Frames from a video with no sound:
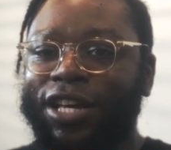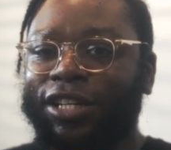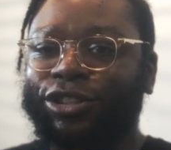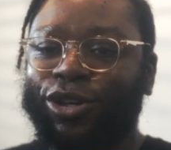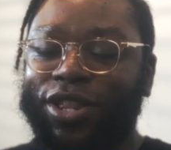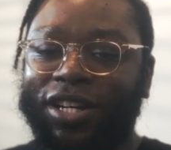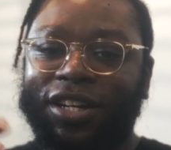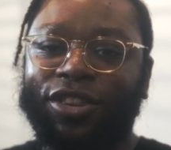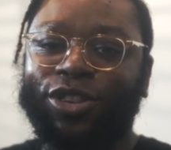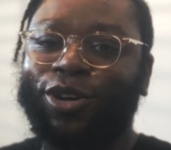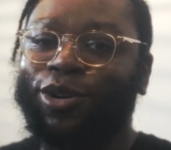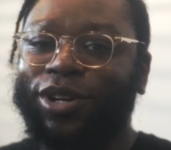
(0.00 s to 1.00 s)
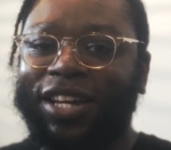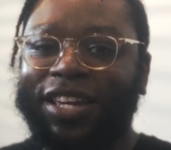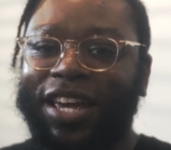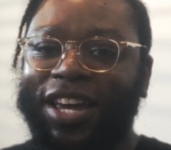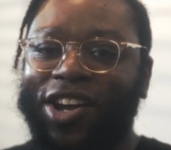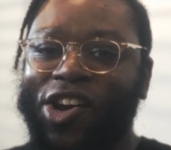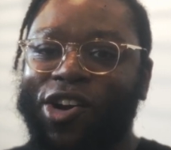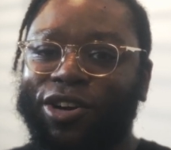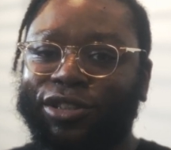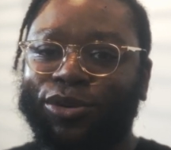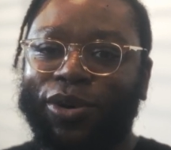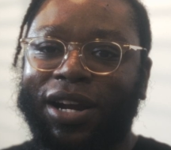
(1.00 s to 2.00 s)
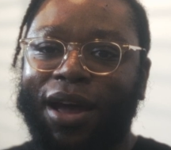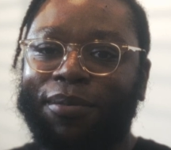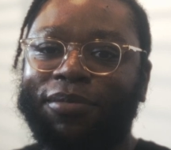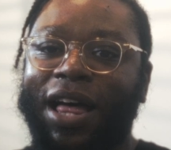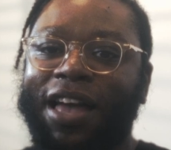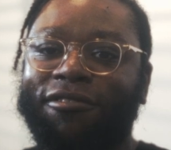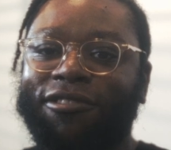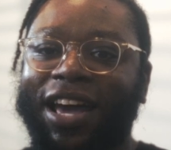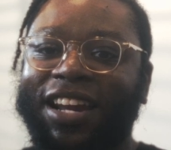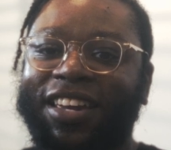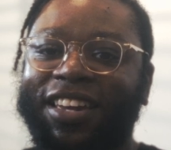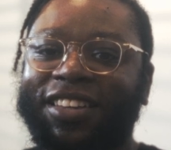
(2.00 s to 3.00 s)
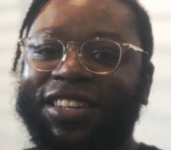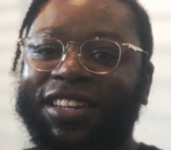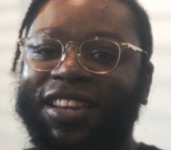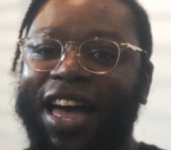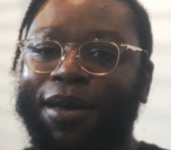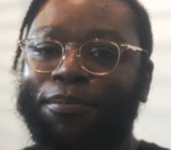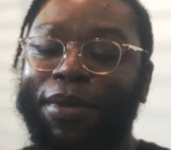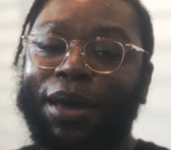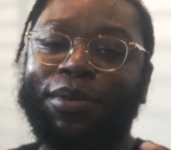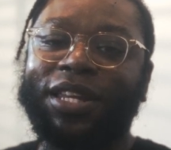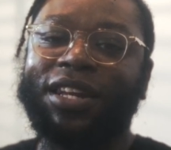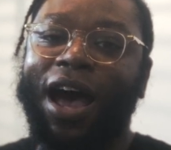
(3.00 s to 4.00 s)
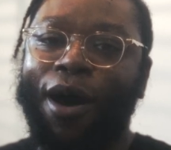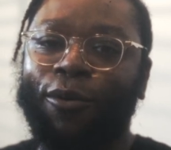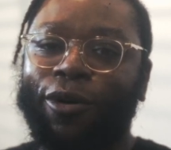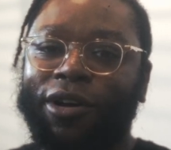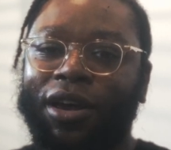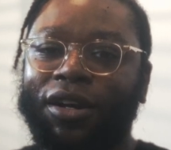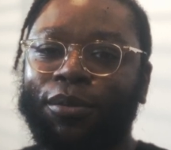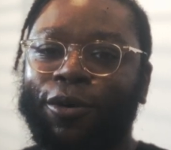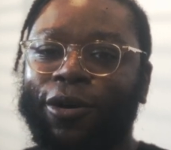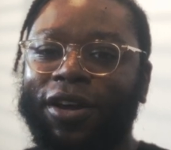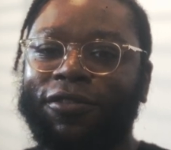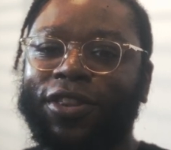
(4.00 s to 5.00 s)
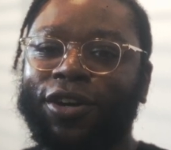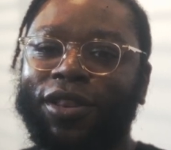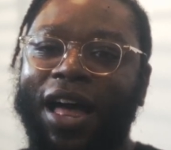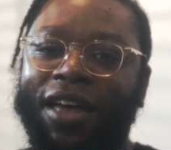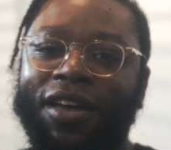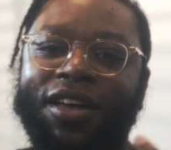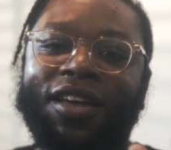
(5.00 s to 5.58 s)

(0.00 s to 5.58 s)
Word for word: so that in 30 years when I'm like ready to like maybe not work anymore, even though like